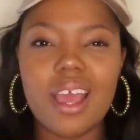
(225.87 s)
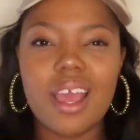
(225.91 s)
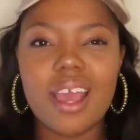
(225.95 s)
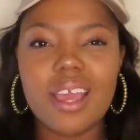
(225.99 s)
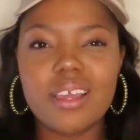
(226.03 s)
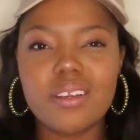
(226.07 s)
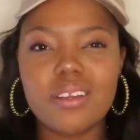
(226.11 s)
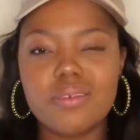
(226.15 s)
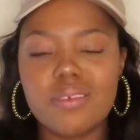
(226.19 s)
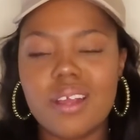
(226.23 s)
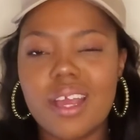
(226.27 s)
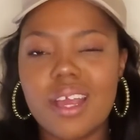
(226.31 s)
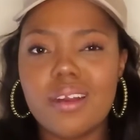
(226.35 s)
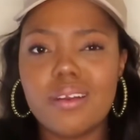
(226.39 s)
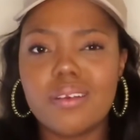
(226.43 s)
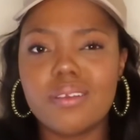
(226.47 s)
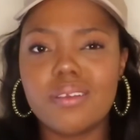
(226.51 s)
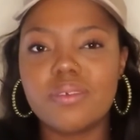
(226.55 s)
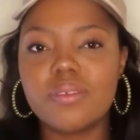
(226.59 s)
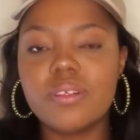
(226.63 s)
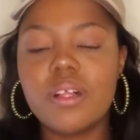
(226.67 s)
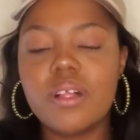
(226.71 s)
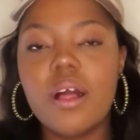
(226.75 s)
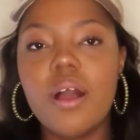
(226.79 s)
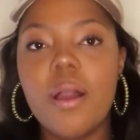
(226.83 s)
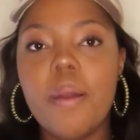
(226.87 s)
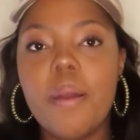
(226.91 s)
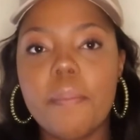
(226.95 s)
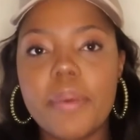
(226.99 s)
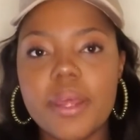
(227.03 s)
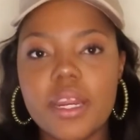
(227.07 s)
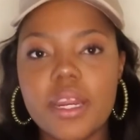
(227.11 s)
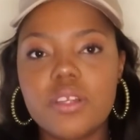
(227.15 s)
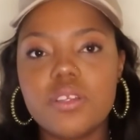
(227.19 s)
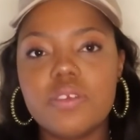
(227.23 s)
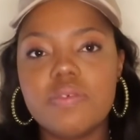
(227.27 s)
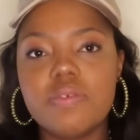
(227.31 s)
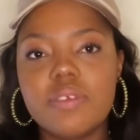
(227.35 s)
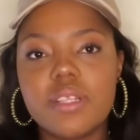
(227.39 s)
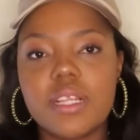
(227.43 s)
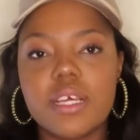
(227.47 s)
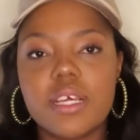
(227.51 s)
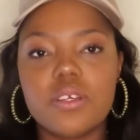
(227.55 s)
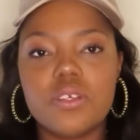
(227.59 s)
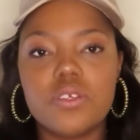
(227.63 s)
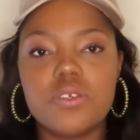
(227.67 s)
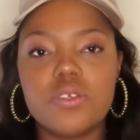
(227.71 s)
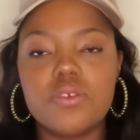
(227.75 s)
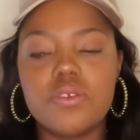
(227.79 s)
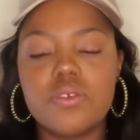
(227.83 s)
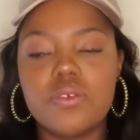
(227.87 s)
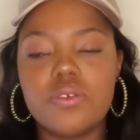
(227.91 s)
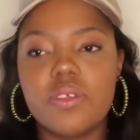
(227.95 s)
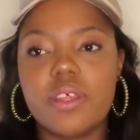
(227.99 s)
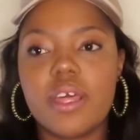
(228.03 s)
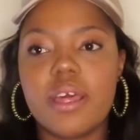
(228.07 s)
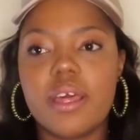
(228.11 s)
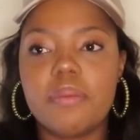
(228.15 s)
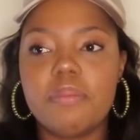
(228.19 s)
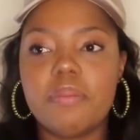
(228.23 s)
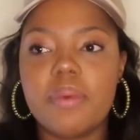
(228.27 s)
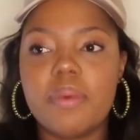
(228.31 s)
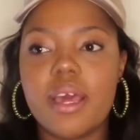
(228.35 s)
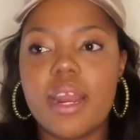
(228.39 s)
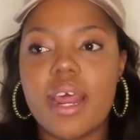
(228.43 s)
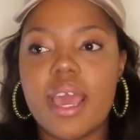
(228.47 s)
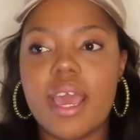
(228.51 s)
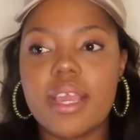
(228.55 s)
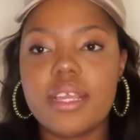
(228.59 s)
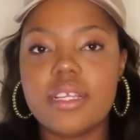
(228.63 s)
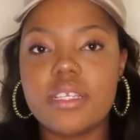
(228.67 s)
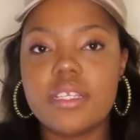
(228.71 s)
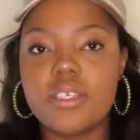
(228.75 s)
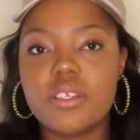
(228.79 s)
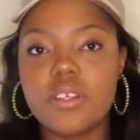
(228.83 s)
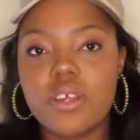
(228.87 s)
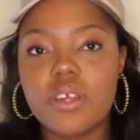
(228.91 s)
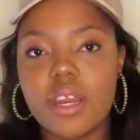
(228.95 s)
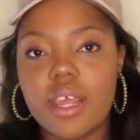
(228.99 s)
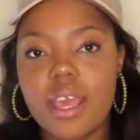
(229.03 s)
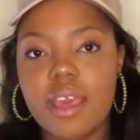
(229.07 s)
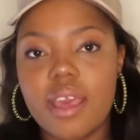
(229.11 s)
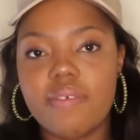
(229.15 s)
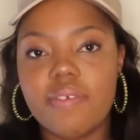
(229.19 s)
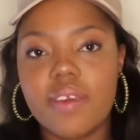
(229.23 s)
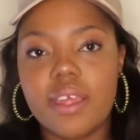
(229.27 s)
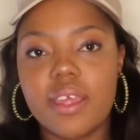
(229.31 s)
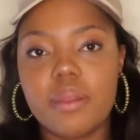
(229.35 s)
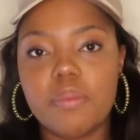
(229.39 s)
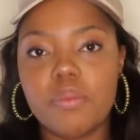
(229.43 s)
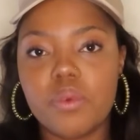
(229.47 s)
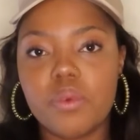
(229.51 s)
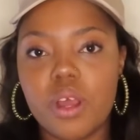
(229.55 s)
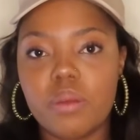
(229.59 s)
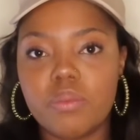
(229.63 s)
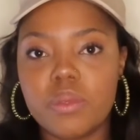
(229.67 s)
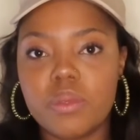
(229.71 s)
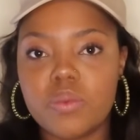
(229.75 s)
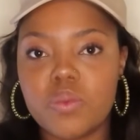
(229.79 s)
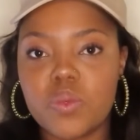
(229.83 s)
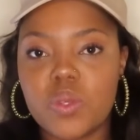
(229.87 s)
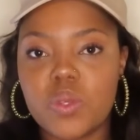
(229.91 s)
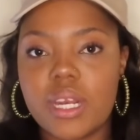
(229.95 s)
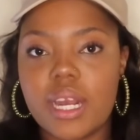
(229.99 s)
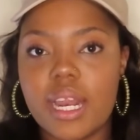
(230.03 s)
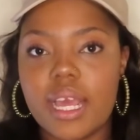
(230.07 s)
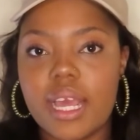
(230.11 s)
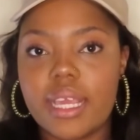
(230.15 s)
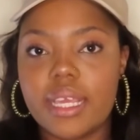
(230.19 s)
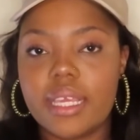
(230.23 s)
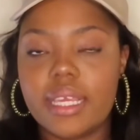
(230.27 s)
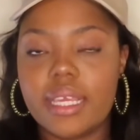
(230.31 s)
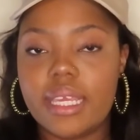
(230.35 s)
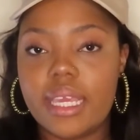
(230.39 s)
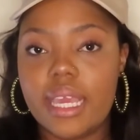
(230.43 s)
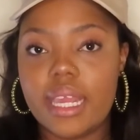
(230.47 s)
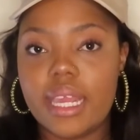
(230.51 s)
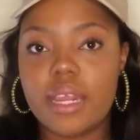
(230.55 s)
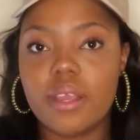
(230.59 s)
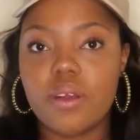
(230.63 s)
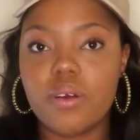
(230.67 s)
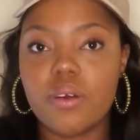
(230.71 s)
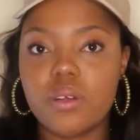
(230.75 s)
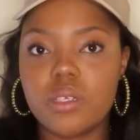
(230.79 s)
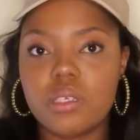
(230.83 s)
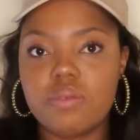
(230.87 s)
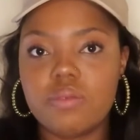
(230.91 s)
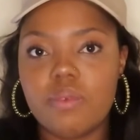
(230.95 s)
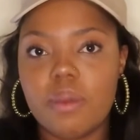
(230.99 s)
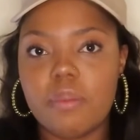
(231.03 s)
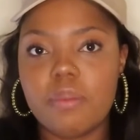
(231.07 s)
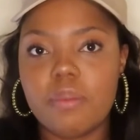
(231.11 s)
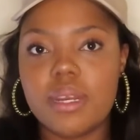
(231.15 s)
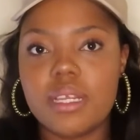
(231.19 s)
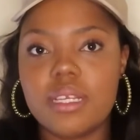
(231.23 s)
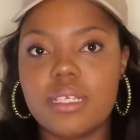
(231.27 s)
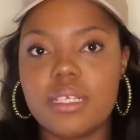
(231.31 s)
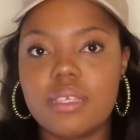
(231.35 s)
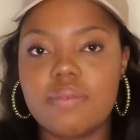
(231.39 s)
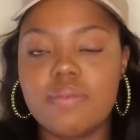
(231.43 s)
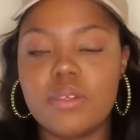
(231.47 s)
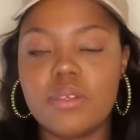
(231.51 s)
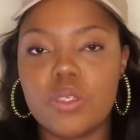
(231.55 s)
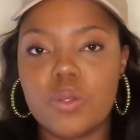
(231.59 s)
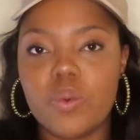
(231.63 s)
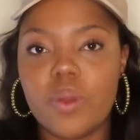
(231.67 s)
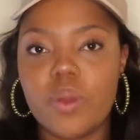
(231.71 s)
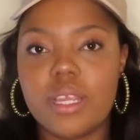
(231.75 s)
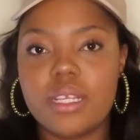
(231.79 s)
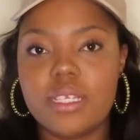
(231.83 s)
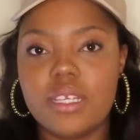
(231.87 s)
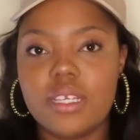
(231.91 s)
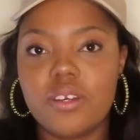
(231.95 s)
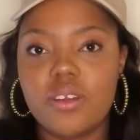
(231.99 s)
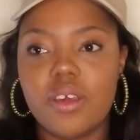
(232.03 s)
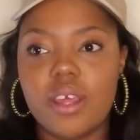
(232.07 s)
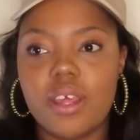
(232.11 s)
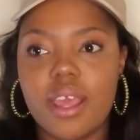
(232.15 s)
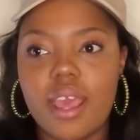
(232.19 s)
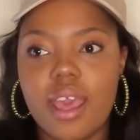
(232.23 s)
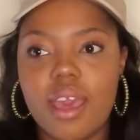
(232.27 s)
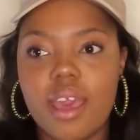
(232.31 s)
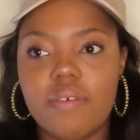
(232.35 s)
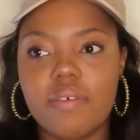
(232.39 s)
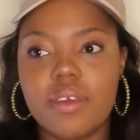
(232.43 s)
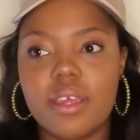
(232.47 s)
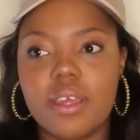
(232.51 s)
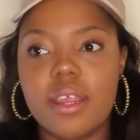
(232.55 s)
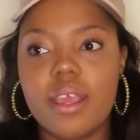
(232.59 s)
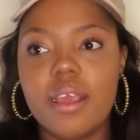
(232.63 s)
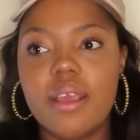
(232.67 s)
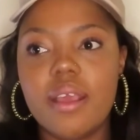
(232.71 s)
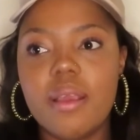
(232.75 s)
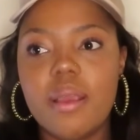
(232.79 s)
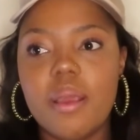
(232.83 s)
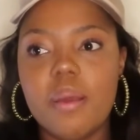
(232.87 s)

I feel like you should do that, but I did not have any problems with like getting host families into it. I did not have it.